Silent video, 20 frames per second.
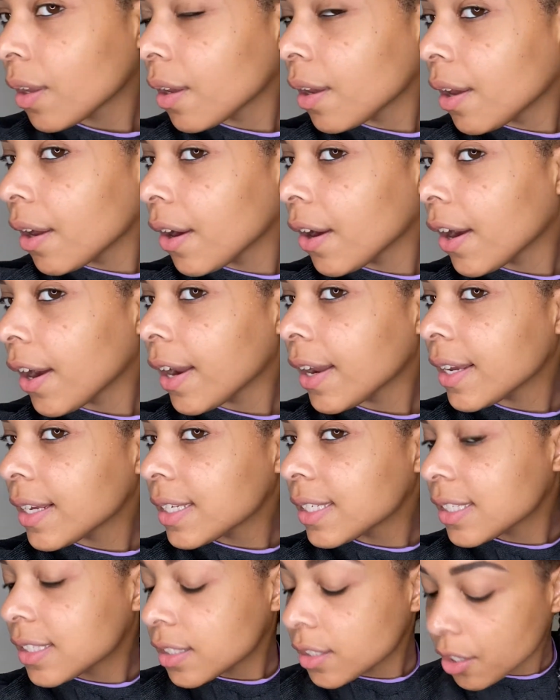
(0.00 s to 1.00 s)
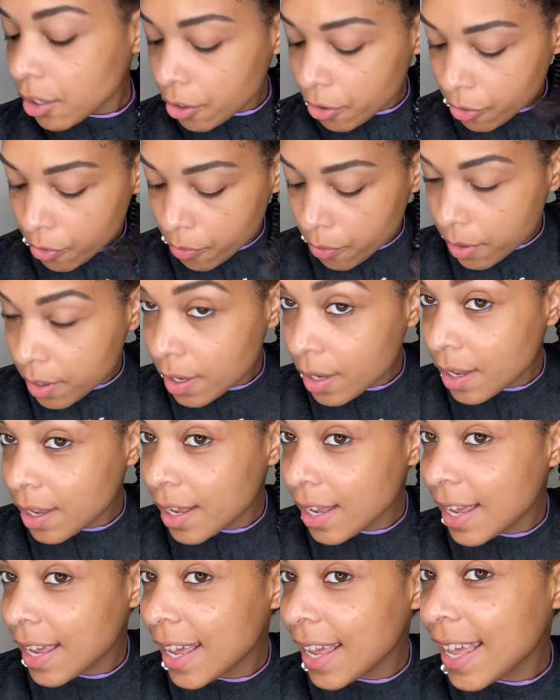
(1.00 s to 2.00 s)
All right, so
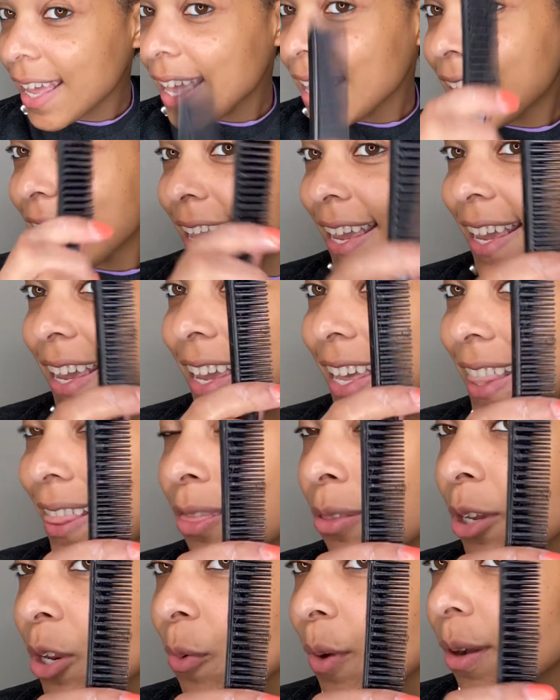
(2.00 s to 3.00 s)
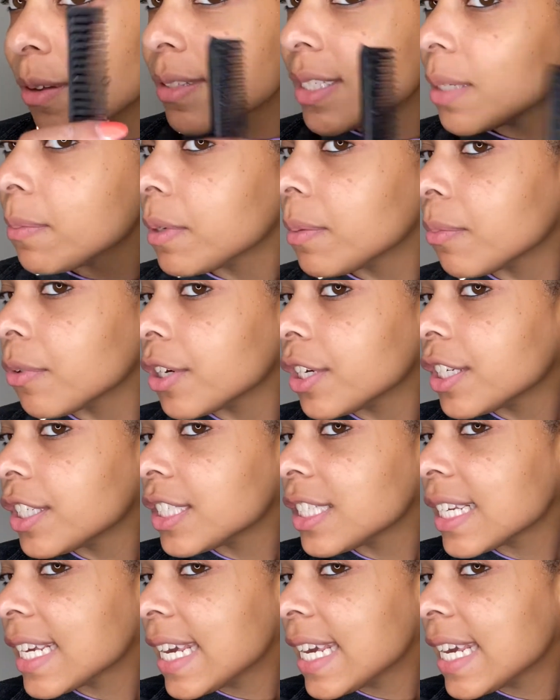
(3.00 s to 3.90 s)
3-row Denman brush,